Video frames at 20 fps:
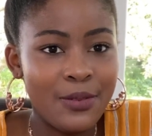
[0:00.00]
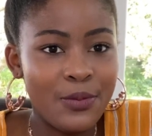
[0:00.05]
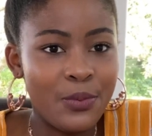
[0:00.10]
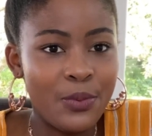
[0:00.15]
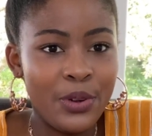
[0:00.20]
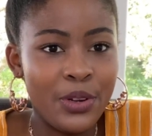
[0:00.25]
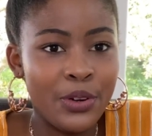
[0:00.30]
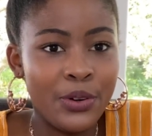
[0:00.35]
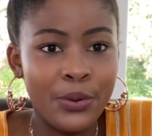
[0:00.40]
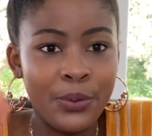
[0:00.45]

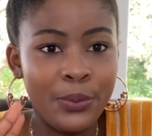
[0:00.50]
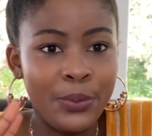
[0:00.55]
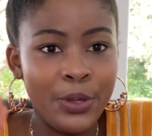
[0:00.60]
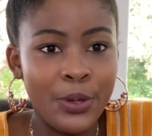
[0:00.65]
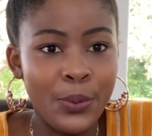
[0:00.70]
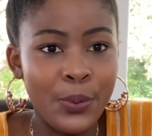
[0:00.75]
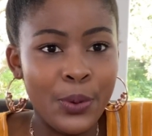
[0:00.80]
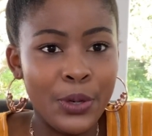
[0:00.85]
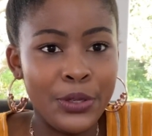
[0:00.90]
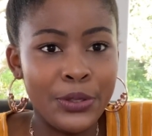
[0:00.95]
weirdo, we
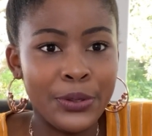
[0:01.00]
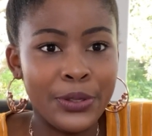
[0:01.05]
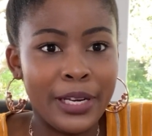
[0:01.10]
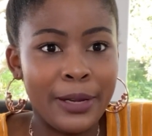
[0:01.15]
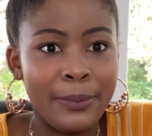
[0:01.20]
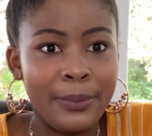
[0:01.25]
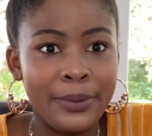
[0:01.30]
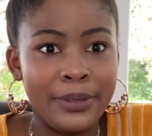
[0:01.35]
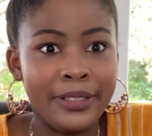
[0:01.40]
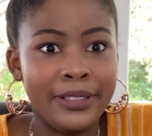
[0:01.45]
don't want your
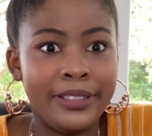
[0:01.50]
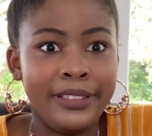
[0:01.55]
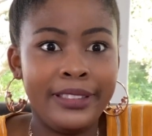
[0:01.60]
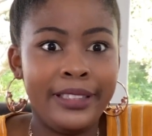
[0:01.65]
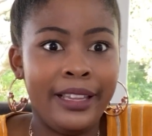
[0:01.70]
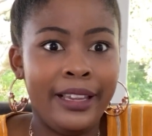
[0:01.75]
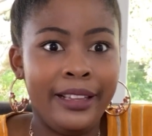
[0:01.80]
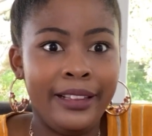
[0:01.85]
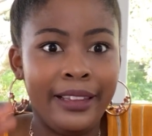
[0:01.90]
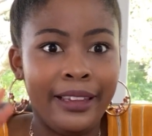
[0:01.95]
number.
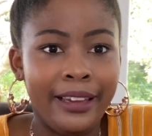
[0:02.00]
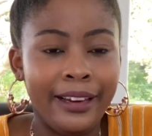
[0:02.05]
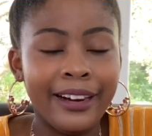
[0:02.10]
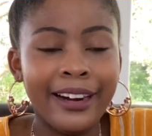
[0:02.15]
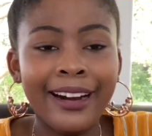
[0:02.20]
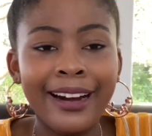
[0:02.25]
Stay there.